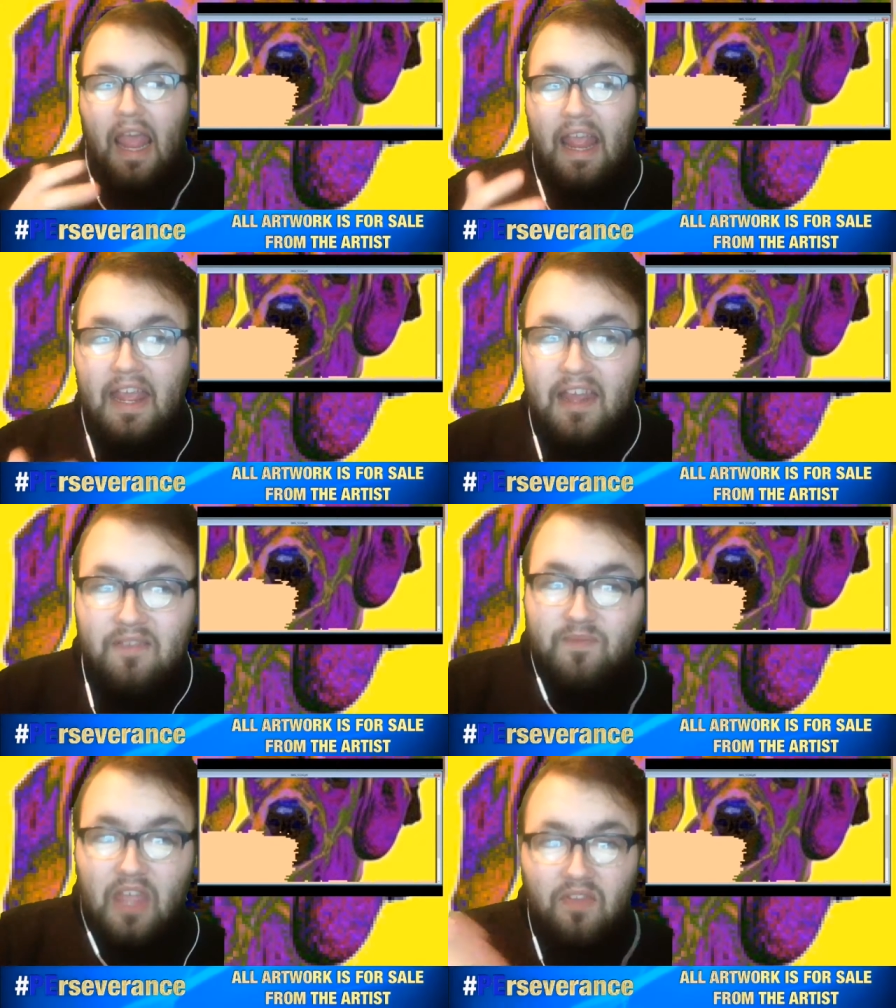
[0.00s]

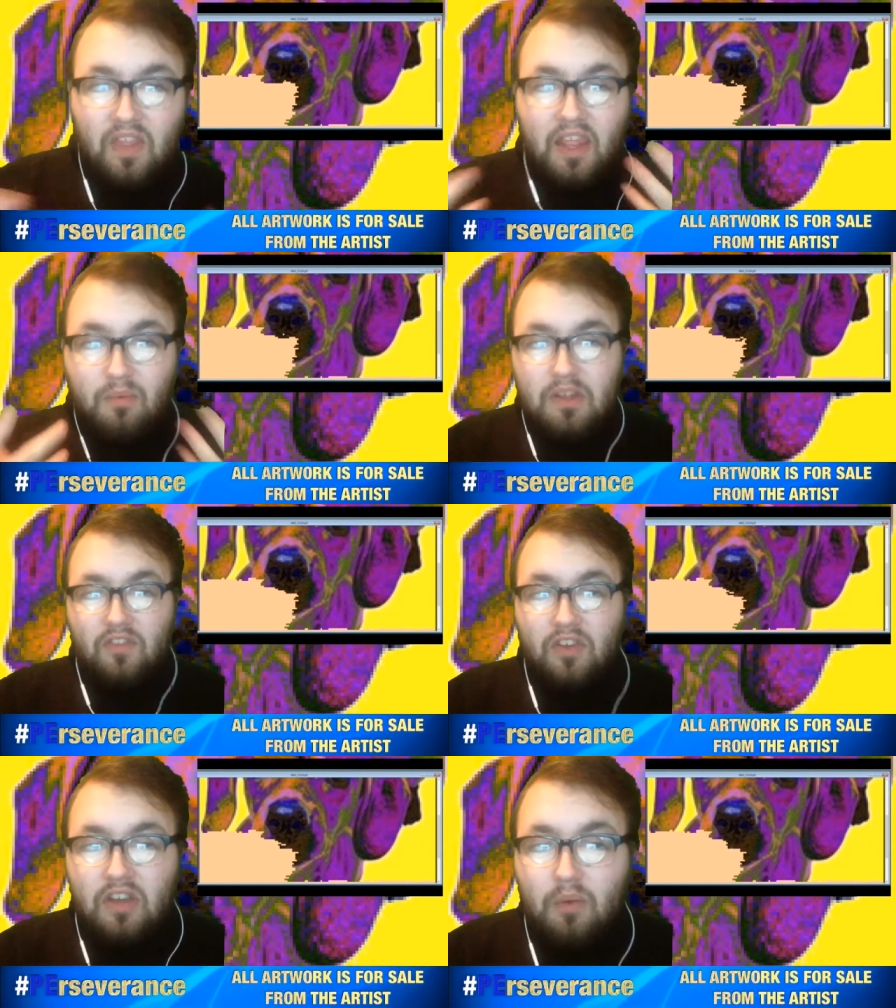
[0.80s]
And I think it really
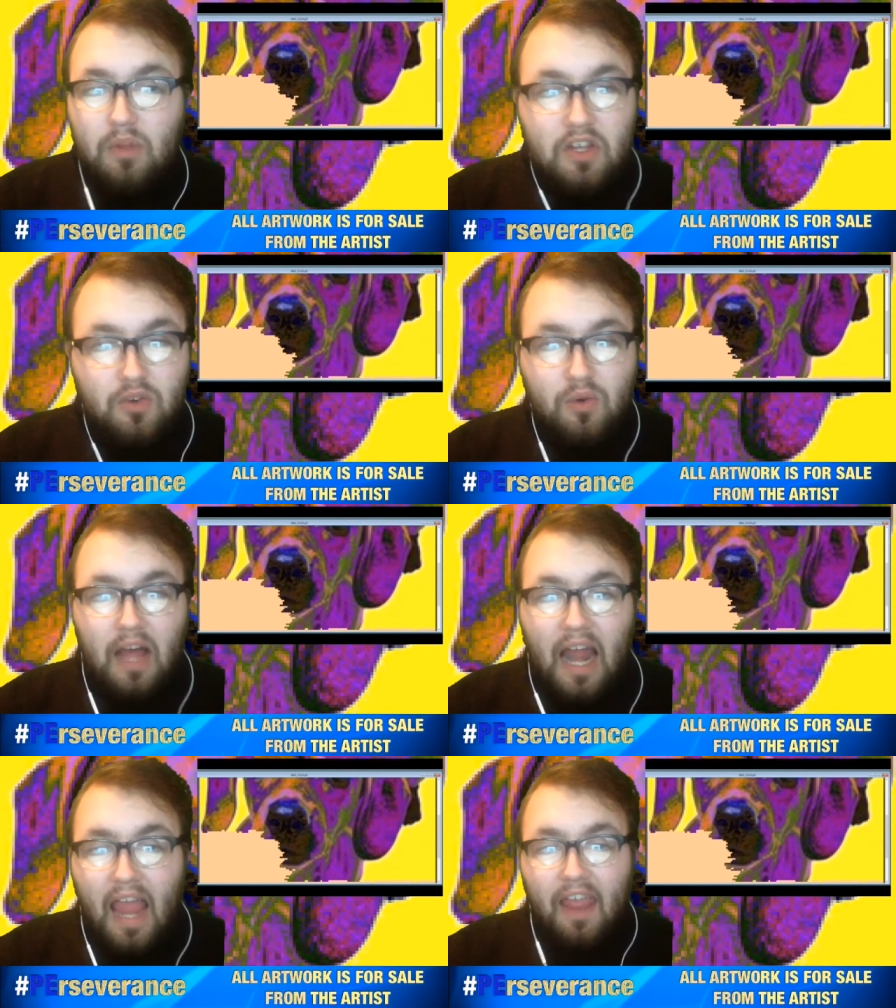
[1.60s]
turned out really cool.
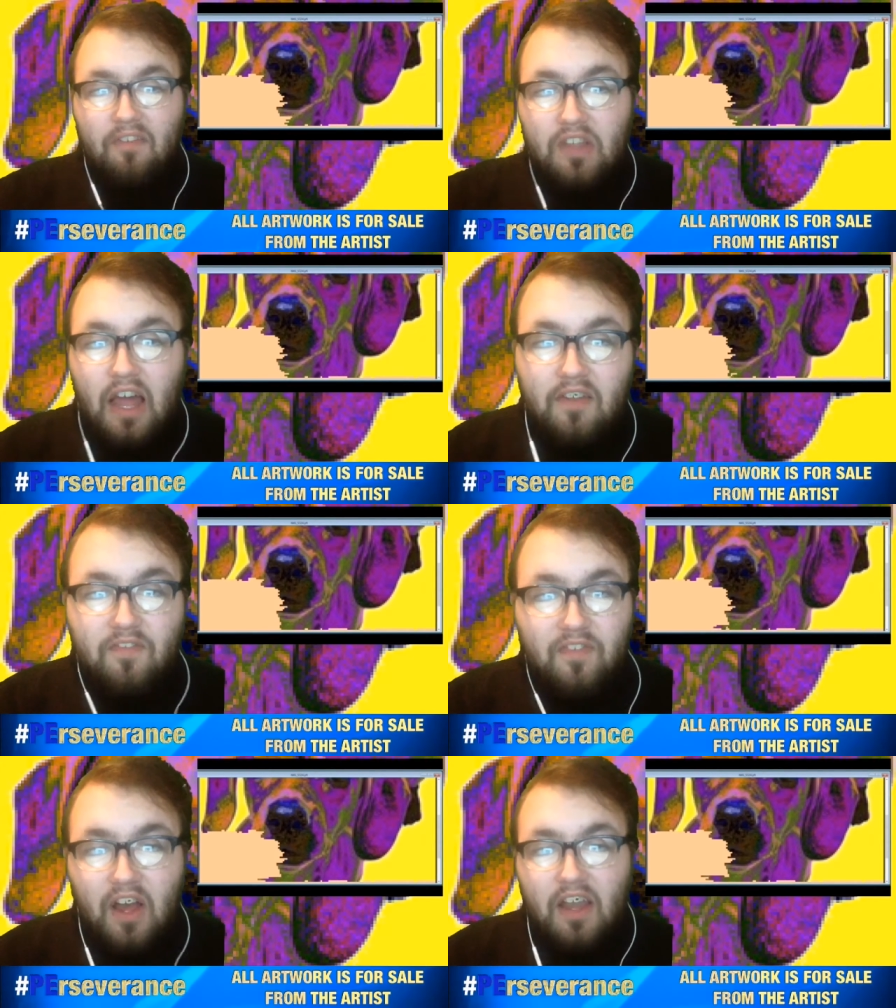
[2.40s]
I have have a lot of
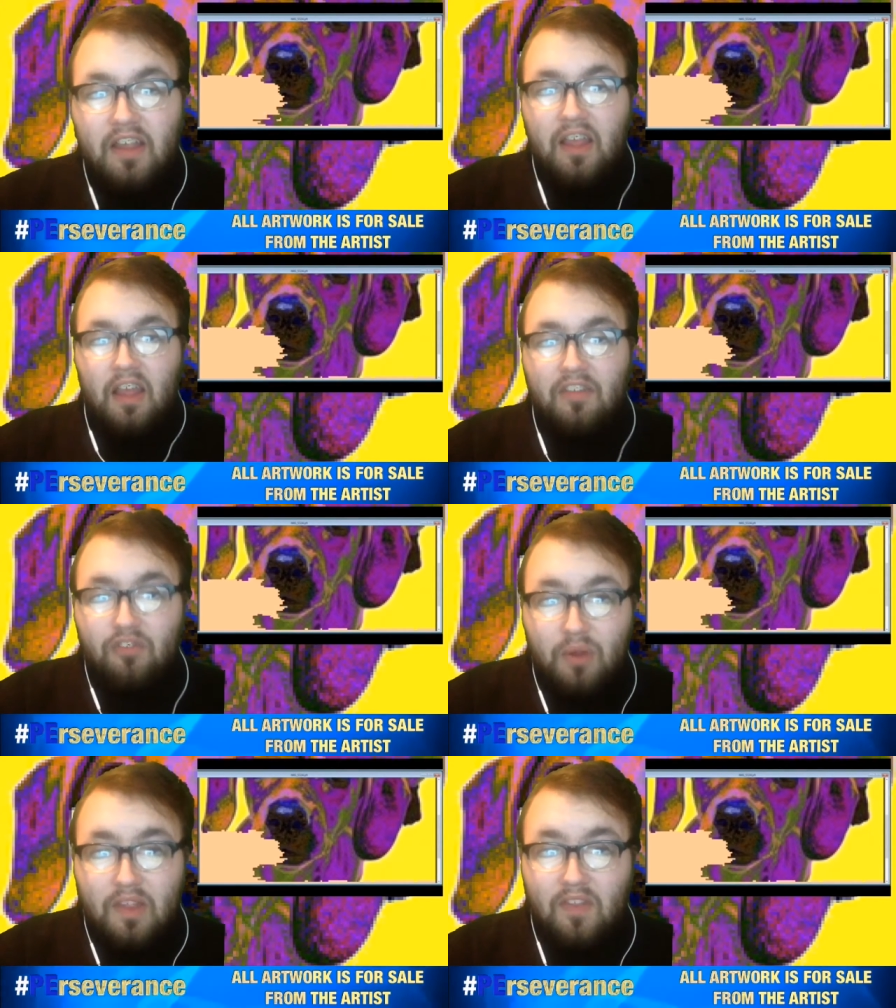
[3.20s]
fun
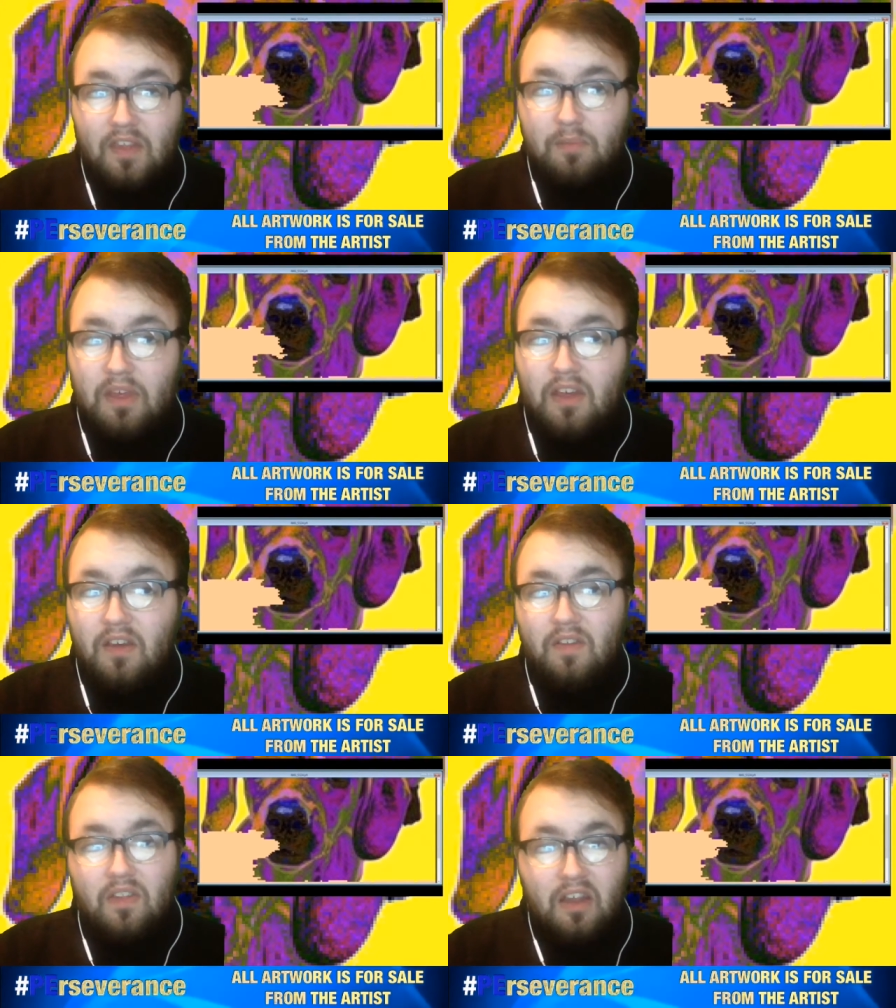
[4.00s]
doing these
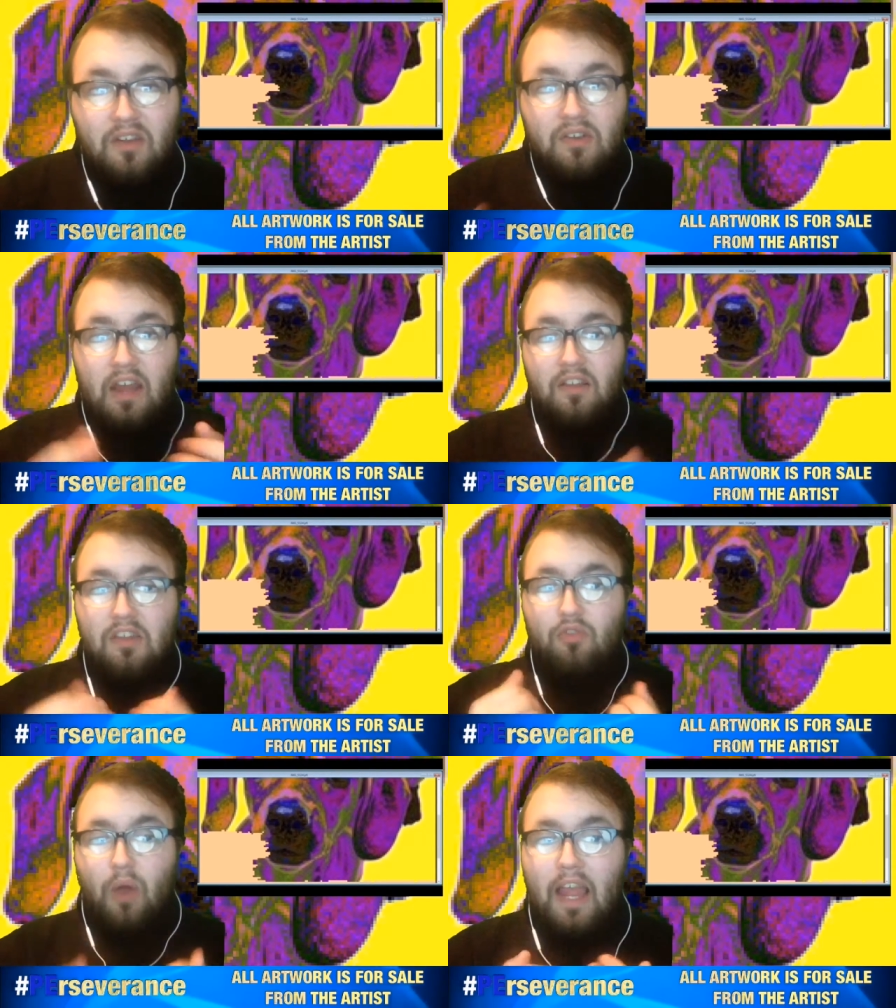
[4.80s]
because, you know, not
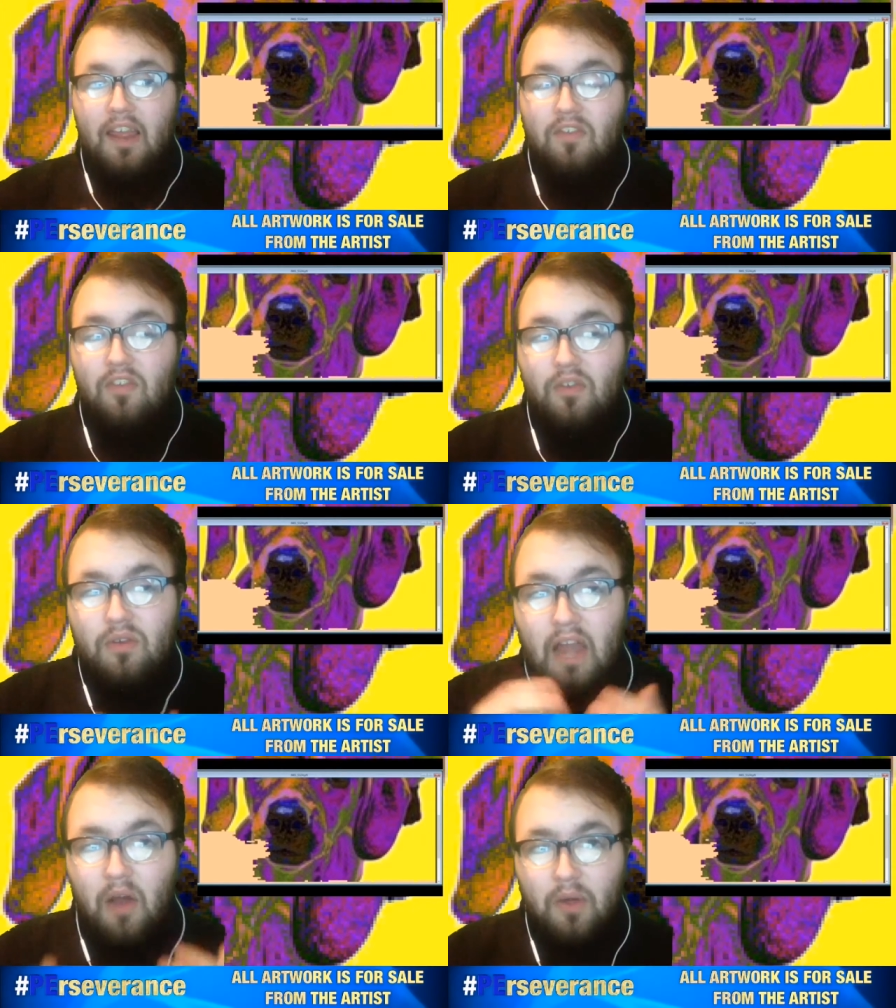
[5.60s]
only do I get to
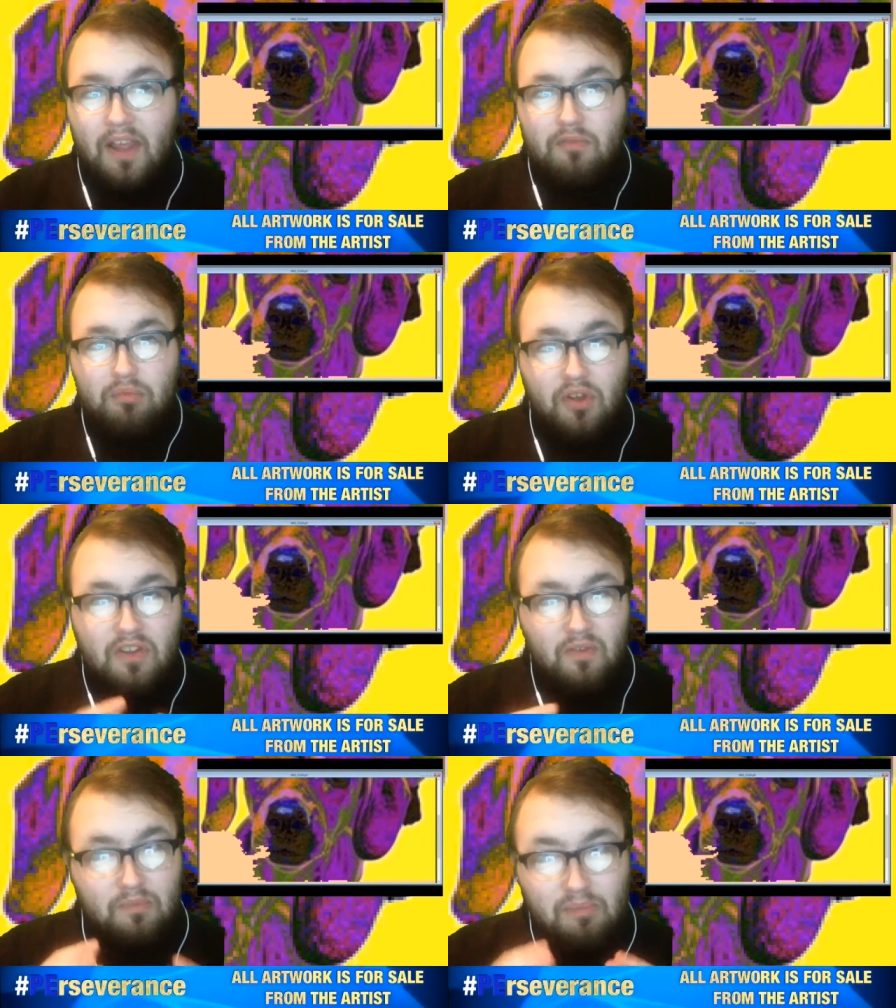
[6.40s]
now explore
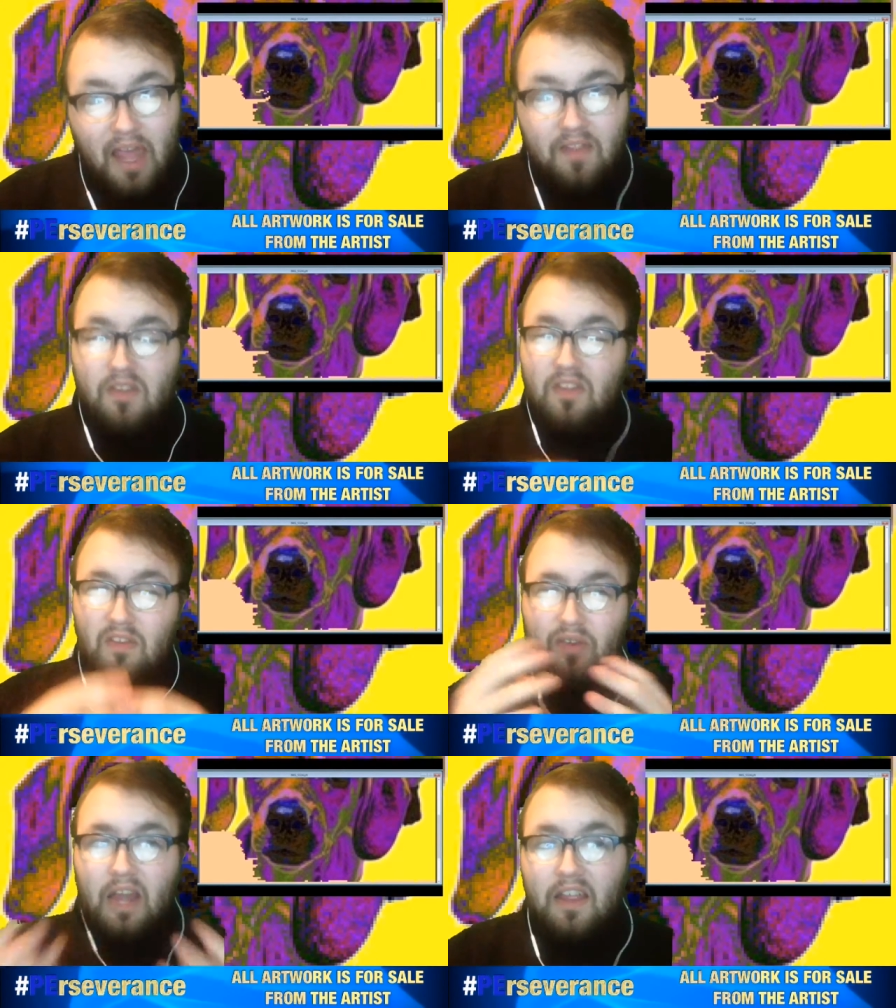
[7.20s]
different pets and
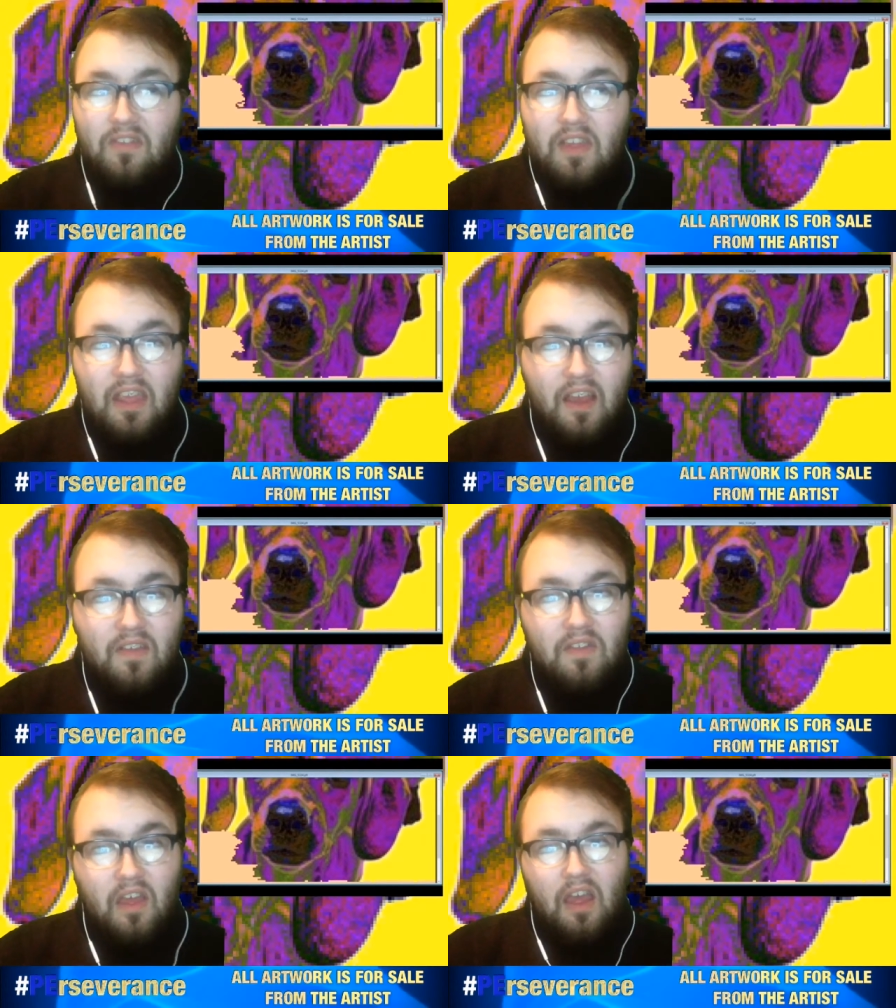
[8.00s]
different ideas